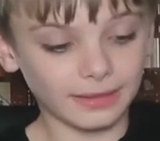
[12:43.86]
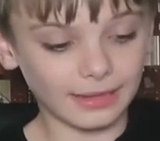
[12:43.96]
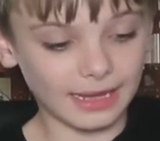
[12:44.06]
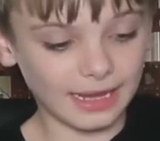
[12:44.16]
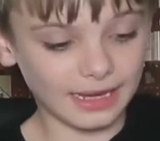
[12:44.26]

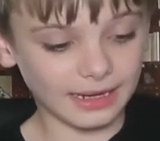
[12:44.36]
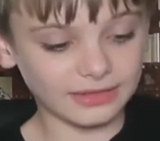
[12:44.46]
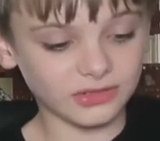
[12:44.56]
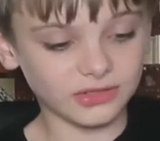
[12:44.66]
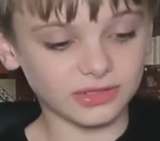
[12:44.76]
And
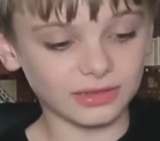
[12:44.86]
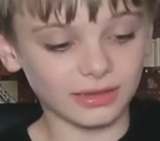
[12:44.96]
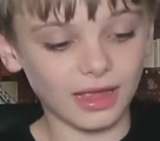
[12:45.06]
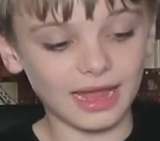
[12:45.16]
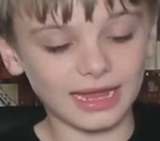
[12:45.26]
I just
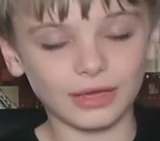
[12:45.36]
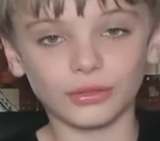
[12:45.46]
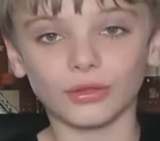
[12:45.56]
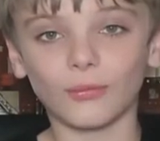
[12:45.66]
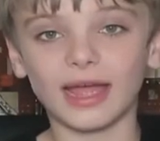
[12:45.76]

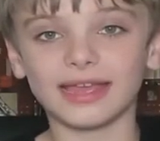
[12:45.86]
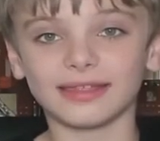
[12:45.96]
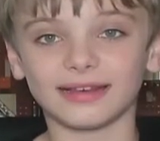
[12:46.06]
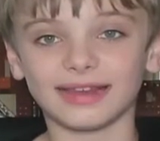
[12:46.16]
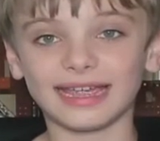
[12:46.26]
like the way
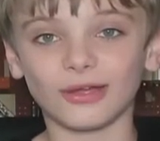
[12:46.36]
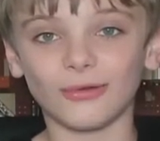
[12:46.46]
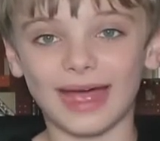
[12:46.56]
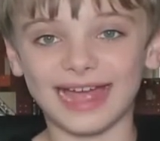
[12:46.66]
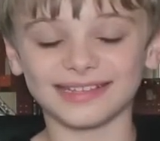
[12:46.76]
that Lego
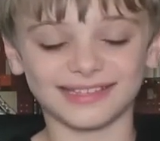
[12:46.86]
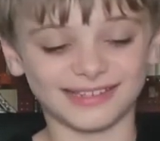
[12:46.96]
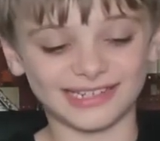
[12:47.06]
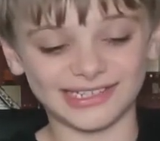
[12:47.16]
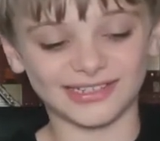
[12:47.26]
has
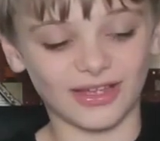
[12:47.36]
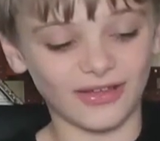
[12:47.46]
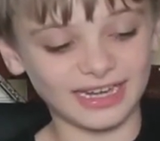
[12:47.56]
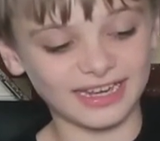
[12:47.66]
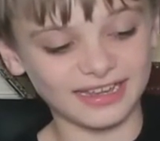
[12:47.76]

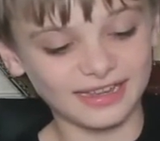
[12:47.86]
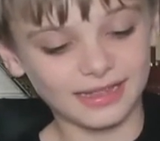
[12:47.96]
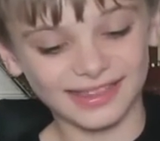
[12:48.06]
designed it,